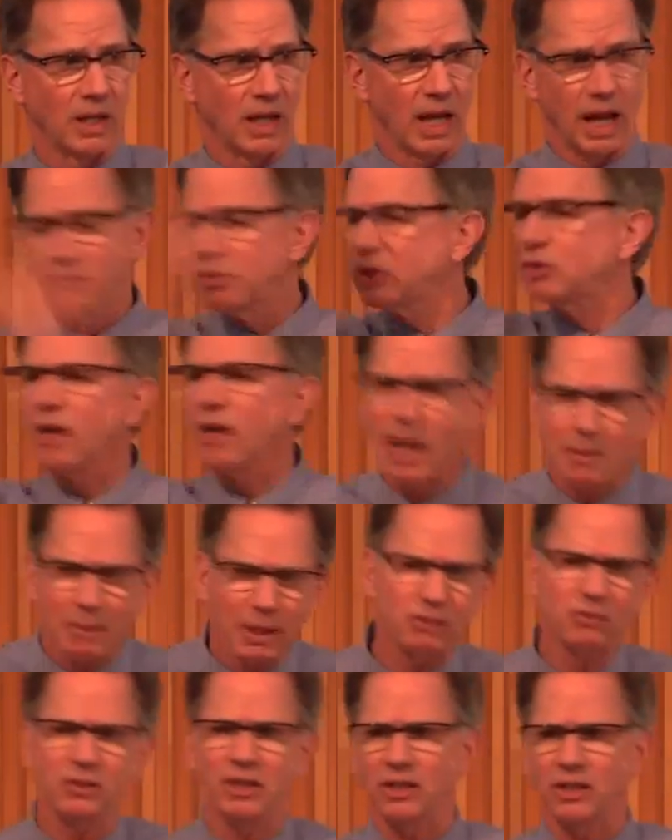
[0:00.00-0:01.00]
Every time I
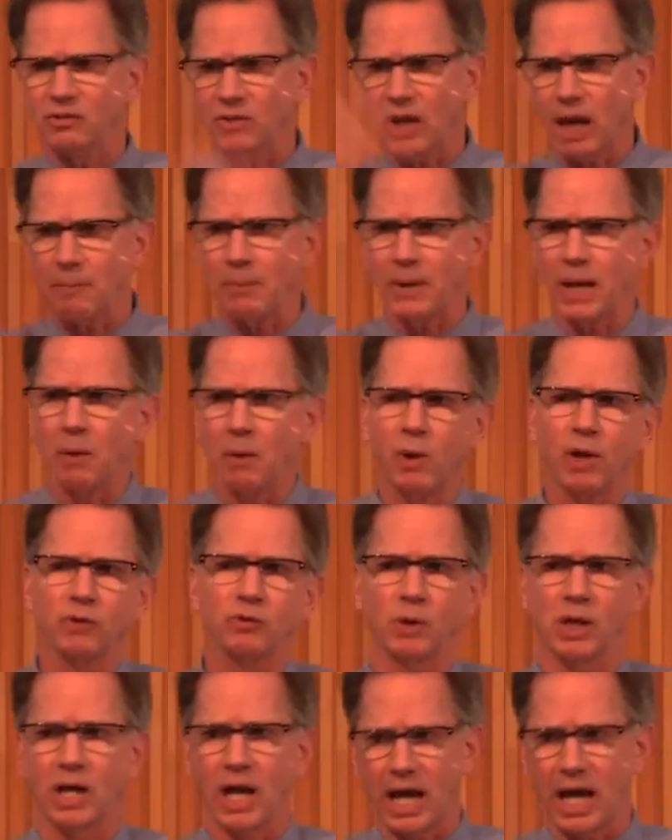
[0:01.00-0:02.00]
see this happen, I watch
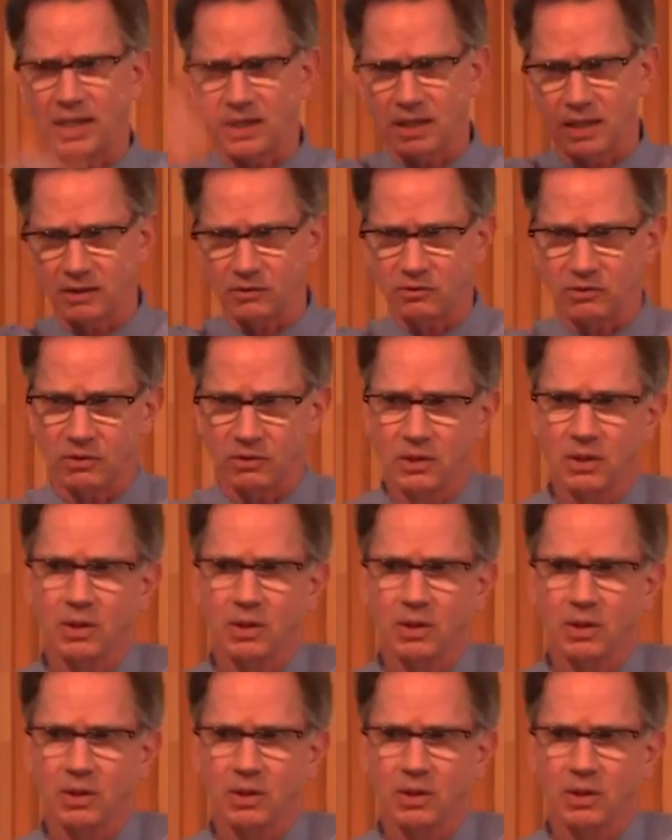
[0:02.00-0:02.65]
what God does.